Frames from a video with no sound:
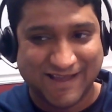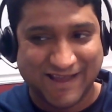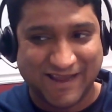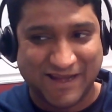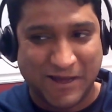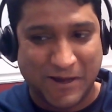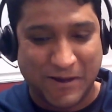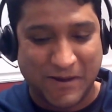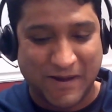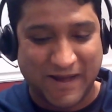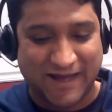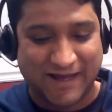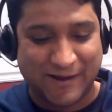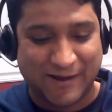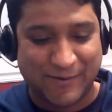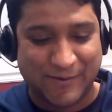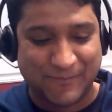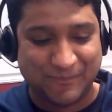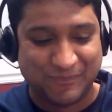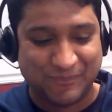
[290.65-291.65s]
You know,
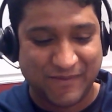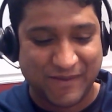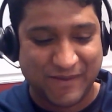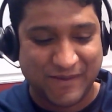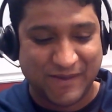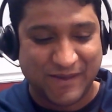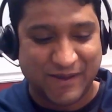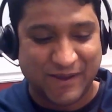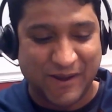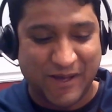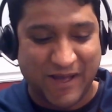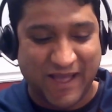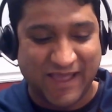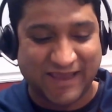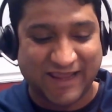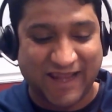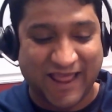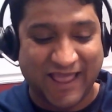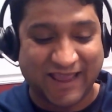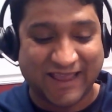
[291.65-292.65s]
um, I
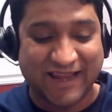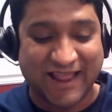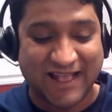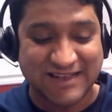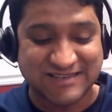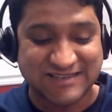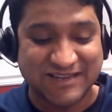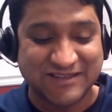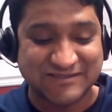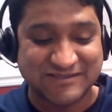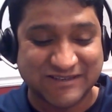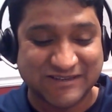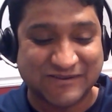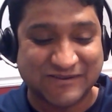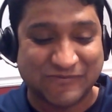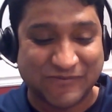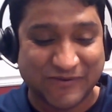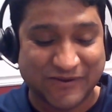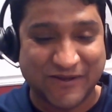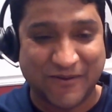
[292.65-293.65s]
can actually use
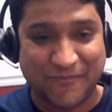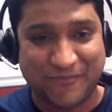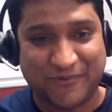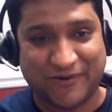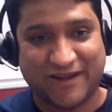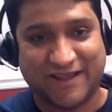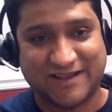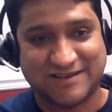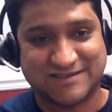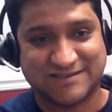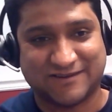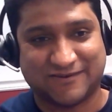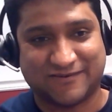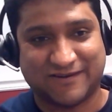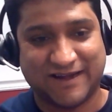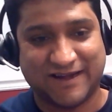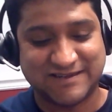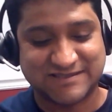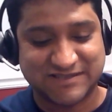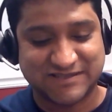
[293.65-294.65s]
it for computation,
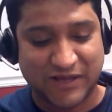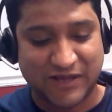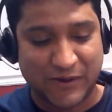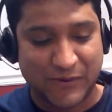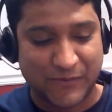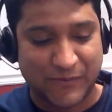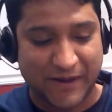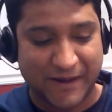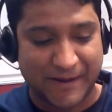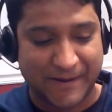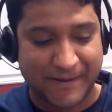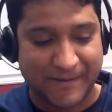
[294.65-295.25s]
right? So